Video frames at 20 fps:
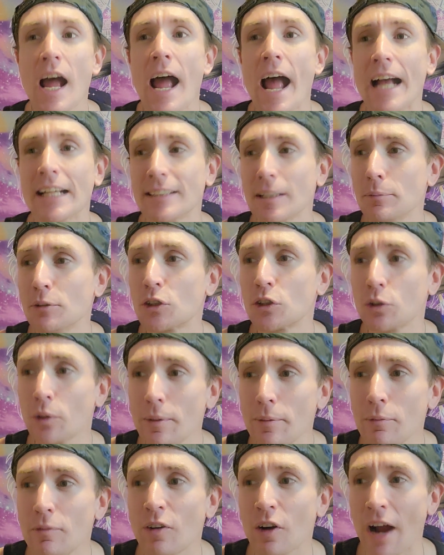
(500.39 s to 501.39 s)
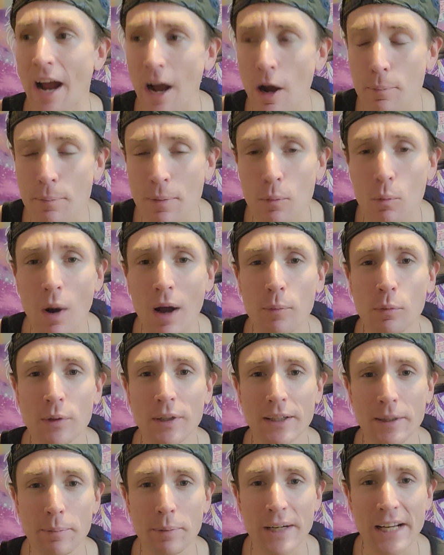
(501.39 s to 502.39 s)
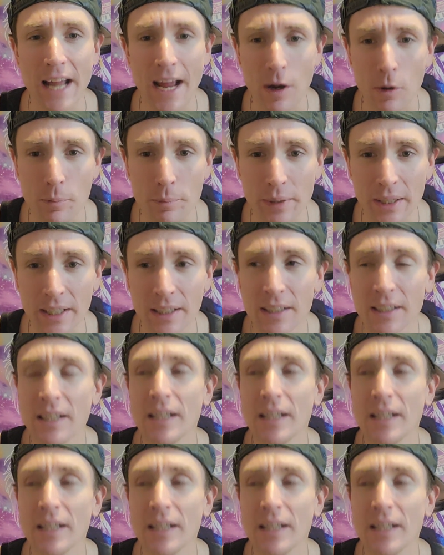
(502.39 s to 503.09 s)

as I'm screaming for help, and why won't anybody help me?